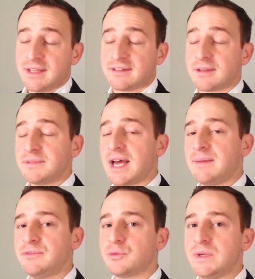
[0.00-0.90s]

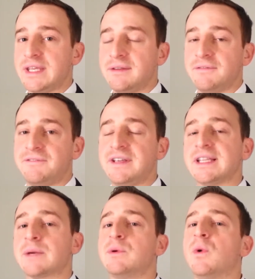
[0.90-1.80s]
Sometimes we feel
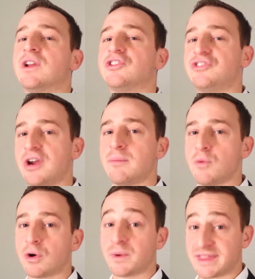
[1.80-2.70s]
like we want to share
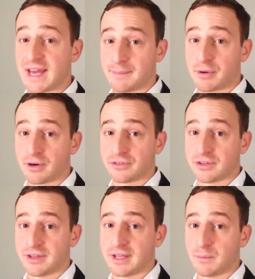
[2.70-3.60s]
more with that
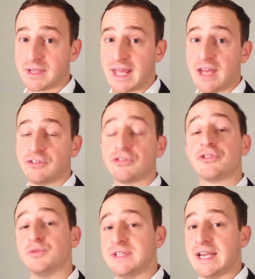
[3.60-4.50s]
person than we can
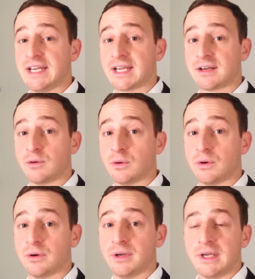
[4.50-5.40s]
just through dating
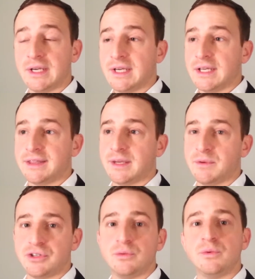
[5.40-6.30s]
or than
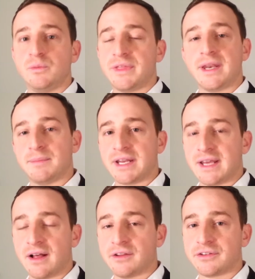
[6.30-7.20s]
we do with
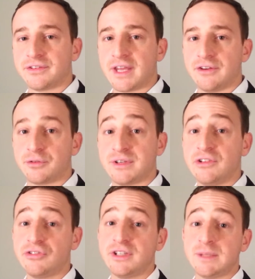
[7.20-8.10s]
anybody else. And
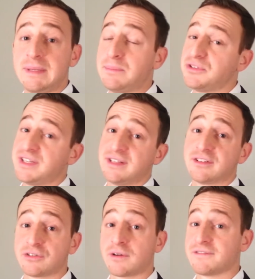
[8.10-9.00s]
traditionally, people did it
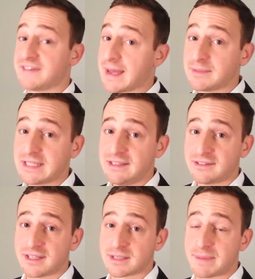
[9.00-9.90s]
to start
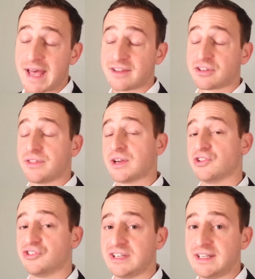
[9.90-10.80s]
families and to pass on
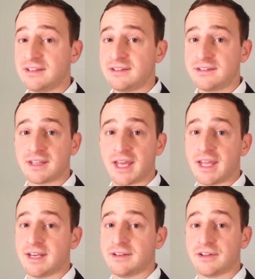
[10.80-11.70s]
their genes
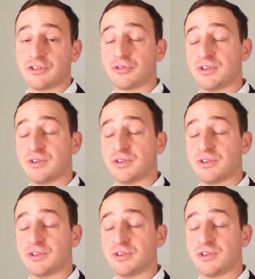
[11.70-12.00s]
and their